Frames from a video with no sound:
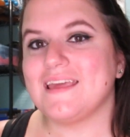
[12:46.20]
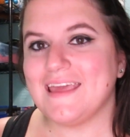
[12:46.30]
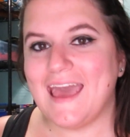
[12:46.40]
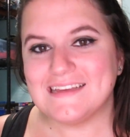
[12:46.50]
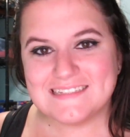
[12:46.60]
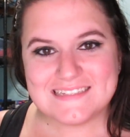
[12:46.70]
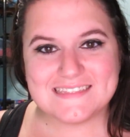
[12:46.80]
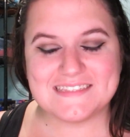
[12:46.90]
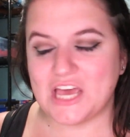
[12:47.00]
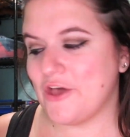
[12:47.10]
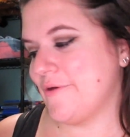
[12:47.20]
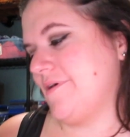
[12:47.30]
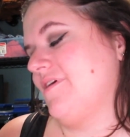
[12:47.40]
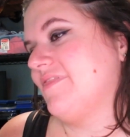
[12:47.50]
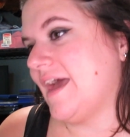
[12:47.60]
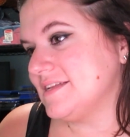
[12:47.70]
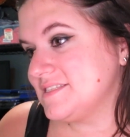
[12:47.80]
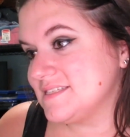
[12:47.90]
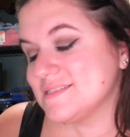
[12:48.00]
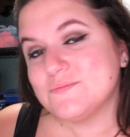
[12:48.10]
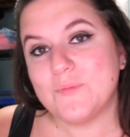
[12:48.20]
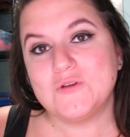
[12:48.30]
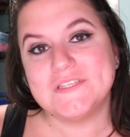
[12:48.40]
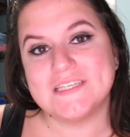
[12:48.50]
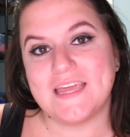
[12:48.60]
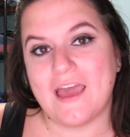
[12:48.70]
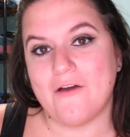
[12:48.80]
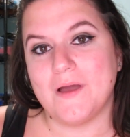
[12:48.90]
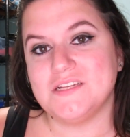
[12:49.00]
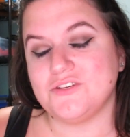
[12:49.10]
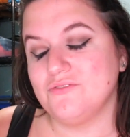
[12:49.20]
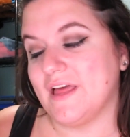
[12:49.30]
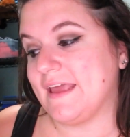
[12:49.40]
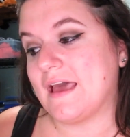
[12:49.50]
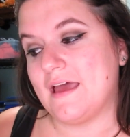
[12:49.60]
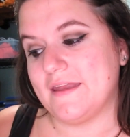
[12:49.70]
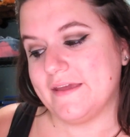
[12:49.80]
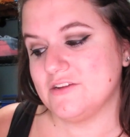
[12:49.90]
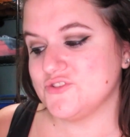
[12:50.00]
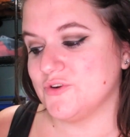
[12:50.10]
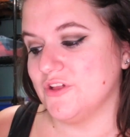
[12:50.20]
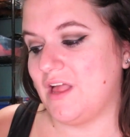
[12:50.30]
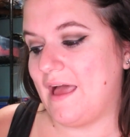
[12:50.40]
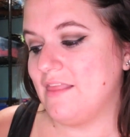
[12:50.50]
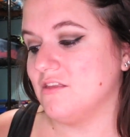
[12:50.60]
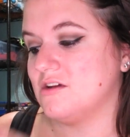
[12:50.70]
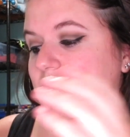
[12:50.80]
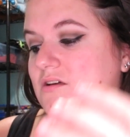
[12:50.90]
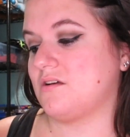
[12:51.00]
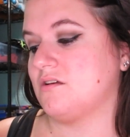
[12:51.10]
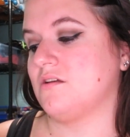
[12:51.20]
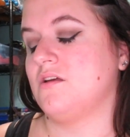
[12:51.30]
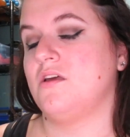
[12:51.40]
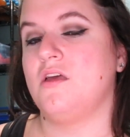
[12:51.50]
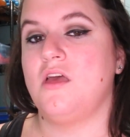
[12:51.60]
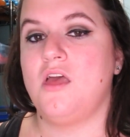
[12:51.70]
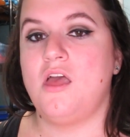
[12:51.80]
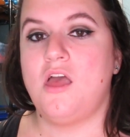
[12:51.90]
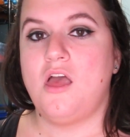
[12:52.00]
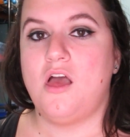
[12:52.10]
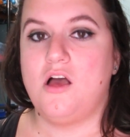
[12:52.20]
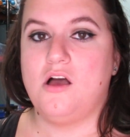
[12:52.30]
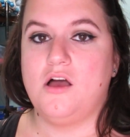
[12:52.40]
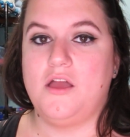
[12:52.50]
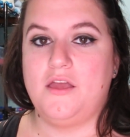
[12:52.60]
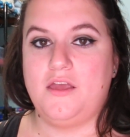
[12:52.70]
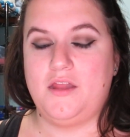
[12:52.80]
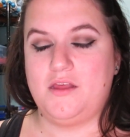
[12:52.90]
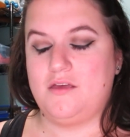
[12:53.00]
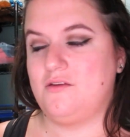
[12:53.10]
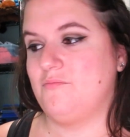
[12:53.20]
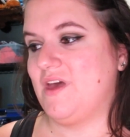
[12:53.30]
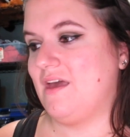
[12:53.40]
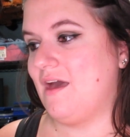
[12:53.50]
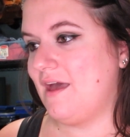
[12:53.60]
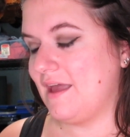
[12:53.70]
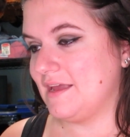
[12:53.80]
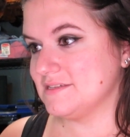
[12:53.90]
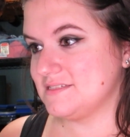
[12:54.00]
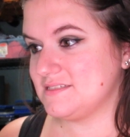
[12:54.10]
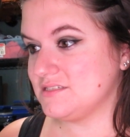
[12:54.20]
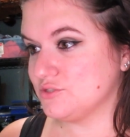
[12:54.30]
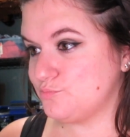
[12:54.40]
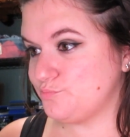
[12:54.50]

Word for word: Yeah, so that's mostly how I do like a natural eye look on my eyes,